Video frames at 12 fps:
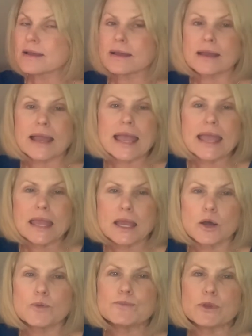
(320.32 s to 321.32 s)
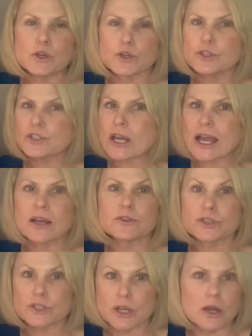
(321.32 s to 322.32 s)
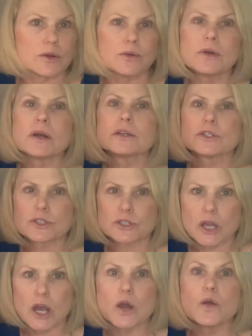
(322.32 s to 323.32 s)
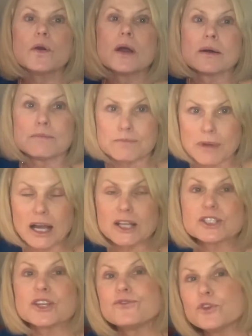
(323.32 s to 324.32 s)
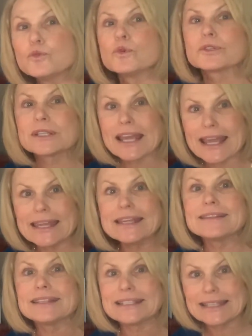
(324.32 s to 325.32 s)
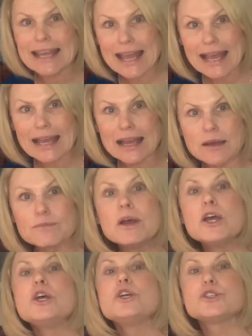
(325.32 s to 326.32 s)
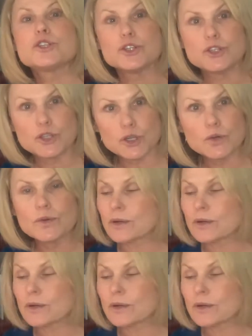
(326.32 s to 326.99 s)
help your child so much if you will take the time to do it